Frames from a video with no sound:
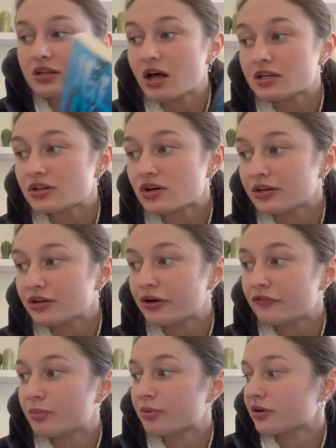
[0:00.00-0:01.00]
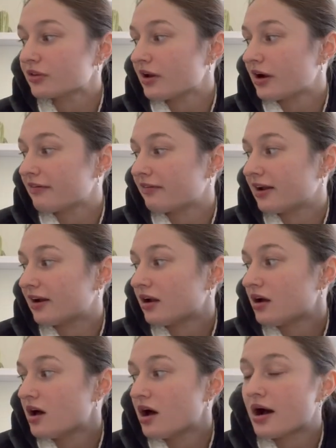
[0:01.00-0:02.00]
last Colleen Hoover book that I read,
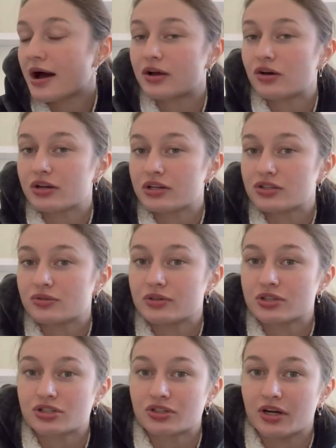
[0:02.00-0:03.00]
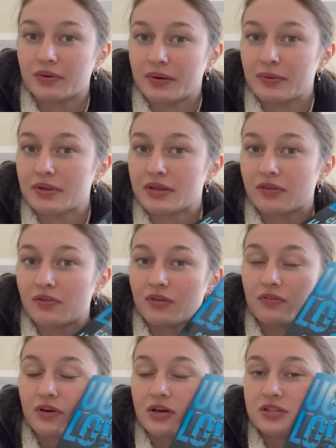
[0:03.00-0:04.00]
I got into it straight away within the
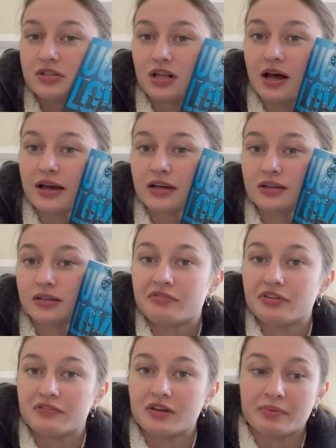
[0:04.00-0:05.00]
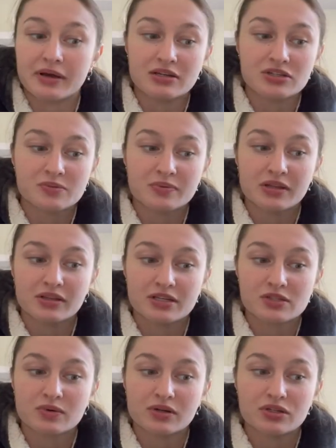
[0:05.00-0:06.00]
first like 50 pages, but then this
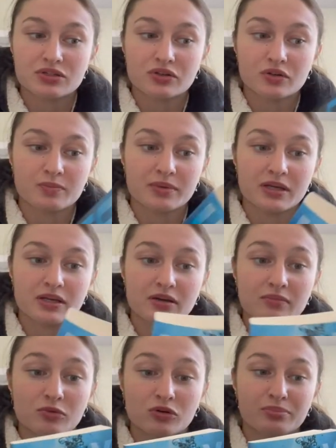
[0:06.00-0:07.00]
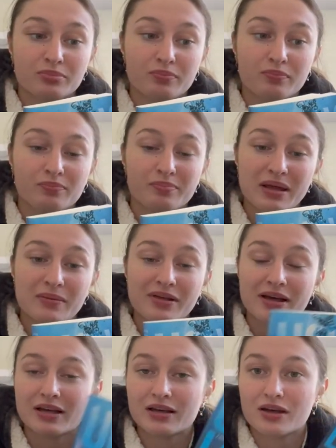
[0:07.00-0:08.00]
one took me maybe
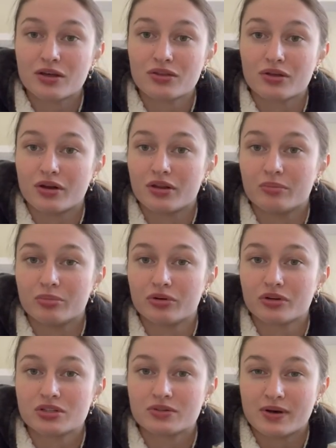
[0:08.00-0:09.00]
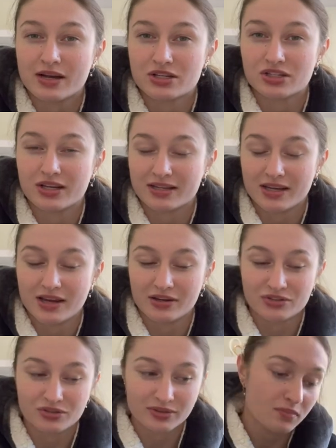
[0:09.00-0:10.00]
like a third of the book to actually like get
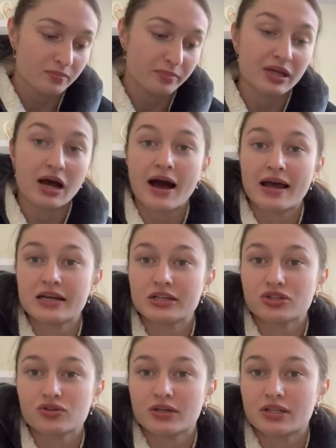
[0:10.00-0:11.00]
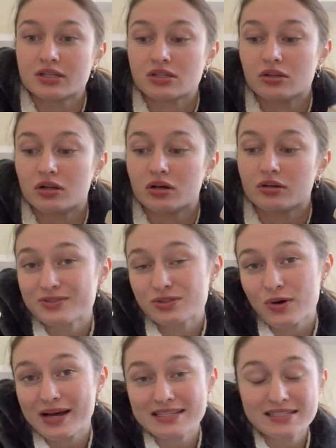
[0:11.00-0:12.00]
into it. But yeah, I enjoyed this a lot. It was
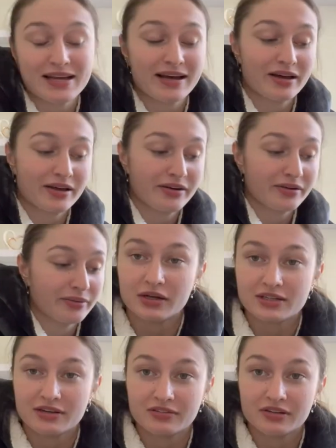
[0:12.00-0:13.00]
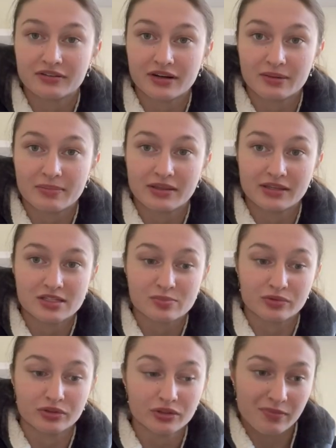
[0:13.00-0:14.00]
quite sad. I definitely recommend this
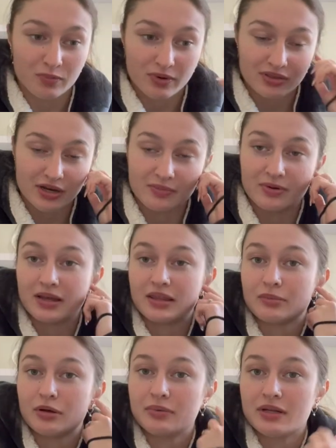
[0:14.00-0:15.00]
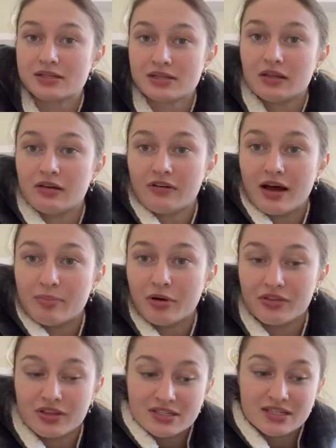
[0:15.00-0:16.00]
book. And the one that I'm reading at the moment is The Love
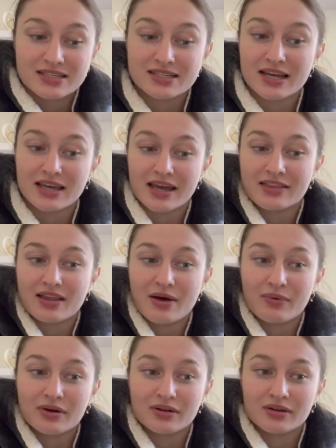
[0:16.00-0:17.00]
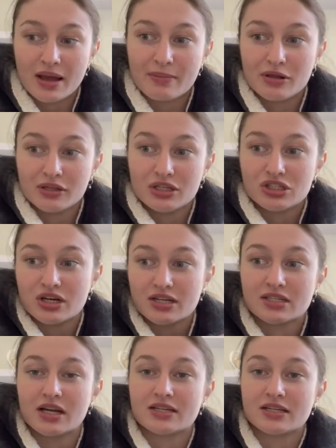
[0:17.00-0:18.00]
Hypothesis. Again, that one, I'm only just
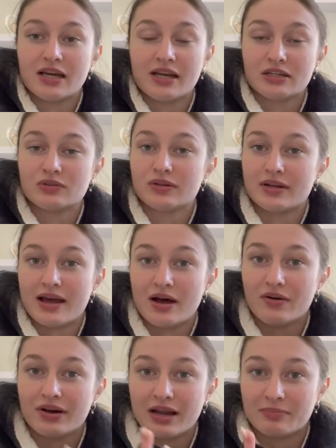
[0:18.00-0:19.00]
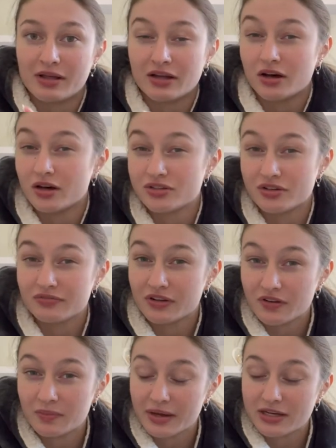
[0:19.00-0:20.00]
starting to get into it now and I'm like
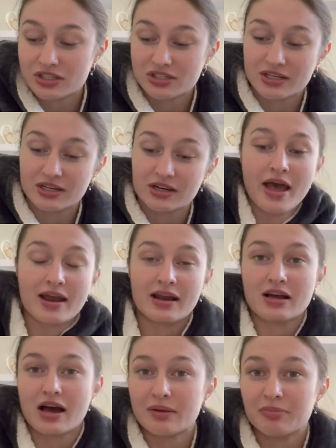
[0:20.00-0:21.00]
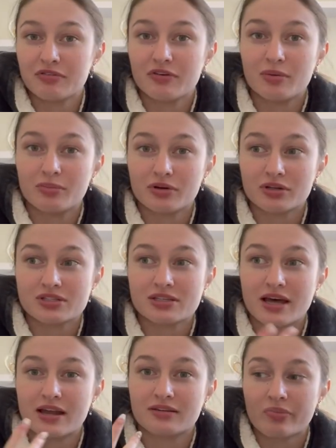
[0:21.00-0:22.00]
150 pages in. And I kind of prefer books
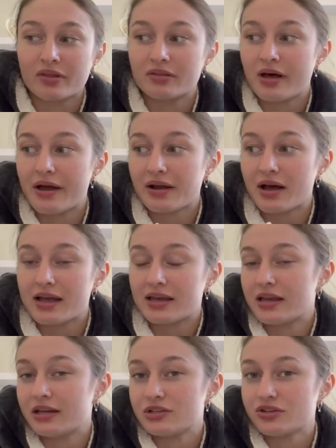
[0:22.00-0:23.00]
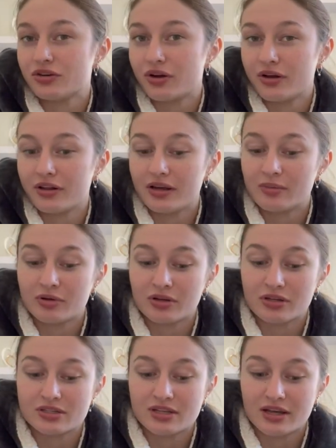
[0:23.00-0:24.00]
that like I get into earlier
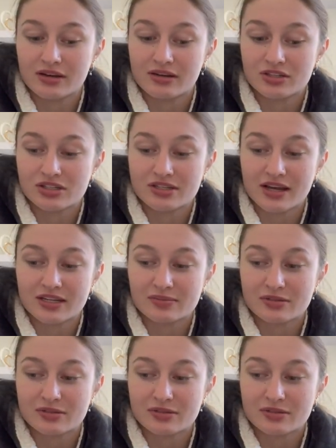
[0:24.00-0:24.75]
because then it just takes me